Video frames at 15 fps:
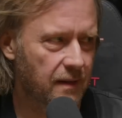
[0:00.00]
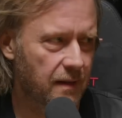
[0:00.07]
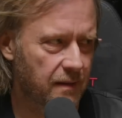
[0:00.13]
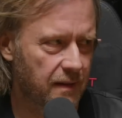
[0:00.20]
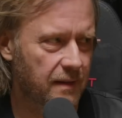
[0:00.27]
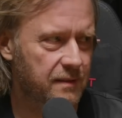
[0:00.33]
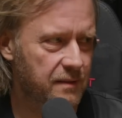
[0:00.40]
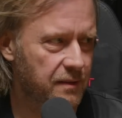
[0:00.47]

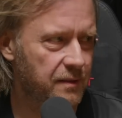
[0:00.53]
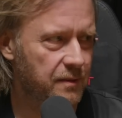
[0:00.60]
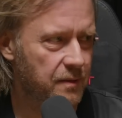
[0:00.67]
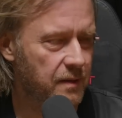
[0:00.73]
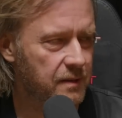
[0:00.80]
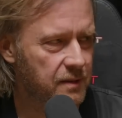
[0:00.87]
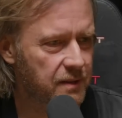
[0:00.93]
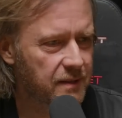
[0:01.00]
answer your
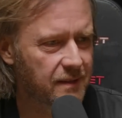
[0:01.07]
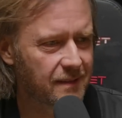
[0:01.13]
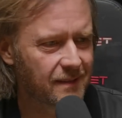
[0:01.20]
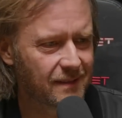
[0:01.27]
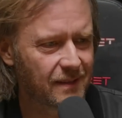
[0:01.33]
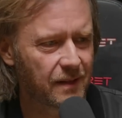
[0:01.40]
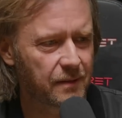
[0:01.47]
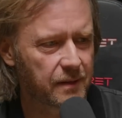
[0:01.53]
question
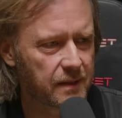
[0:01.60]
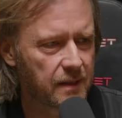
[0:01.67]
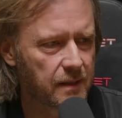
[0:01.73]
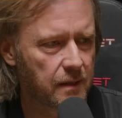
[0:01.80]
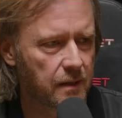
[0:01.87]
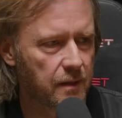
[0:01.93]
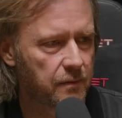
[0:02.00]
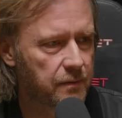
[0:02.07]

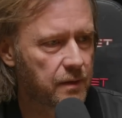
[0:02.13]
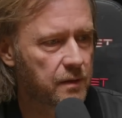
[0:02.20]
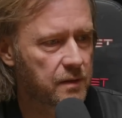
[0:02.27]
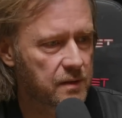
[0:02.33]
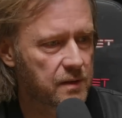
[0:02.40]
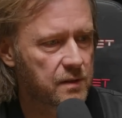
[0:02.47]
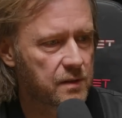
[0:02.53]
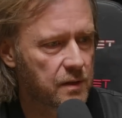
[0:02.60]
directly, if there
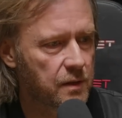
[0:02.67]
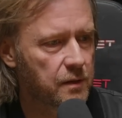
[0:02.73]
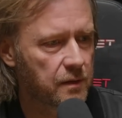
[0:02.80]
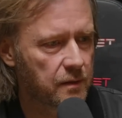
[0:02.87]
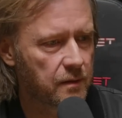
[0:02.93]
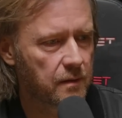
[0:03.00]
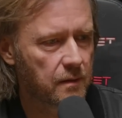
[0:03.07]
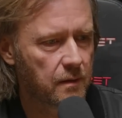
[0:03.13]
is a
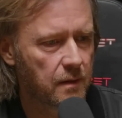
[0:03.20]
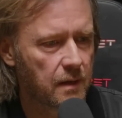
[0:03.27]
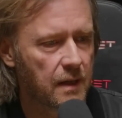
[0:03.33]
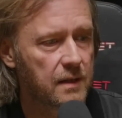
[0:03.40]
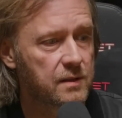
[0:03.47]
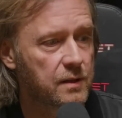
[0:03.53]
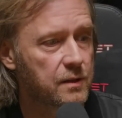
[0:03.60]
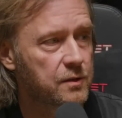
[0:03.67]
certain
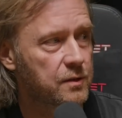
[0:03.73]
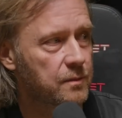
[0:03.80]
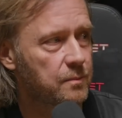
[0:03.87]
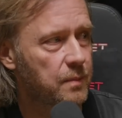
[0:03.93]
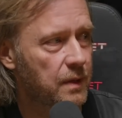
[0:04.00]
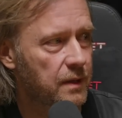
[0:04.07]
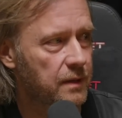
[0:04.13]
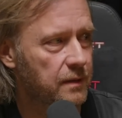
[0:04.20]
essential
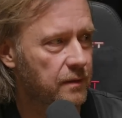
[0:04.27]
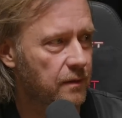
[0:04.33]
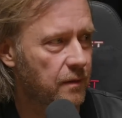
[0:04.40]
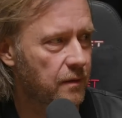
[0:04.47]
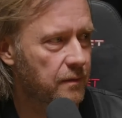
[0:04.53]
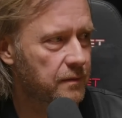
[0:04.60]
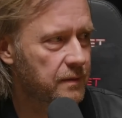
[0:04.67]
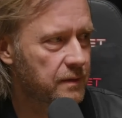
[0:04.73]
part
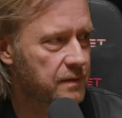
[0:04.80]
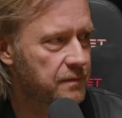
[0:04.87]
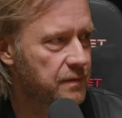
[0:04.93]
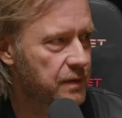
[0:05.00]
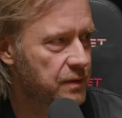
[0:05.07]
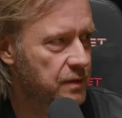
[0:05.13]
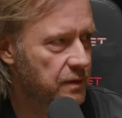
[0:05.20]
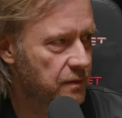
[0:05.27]
of this
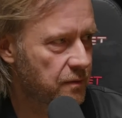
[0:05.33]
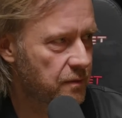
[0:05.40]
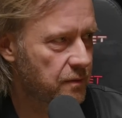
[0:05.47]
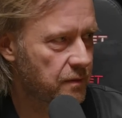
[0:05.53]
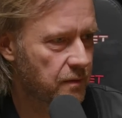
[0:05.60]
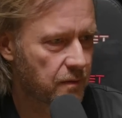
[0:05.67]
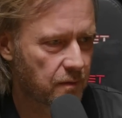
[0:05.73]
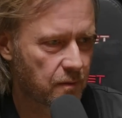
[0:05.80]
vision
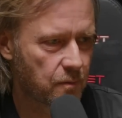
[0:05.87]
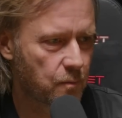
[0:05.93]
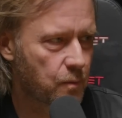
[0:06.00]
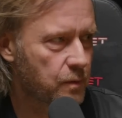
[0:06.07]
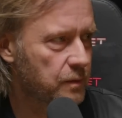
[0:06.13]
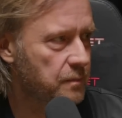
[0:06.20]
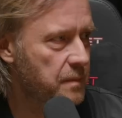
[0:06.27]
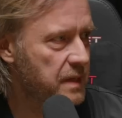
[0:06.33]
or
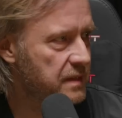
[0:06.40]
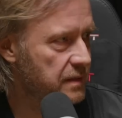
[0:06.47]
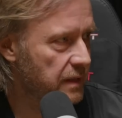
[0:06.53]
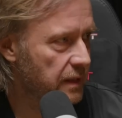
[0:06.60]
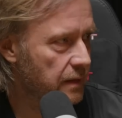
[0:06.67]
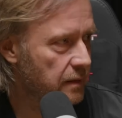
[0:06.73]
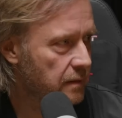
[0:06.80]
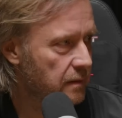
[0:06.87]
world
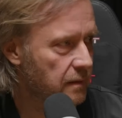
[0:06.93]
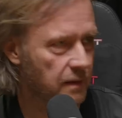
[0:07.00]
missing,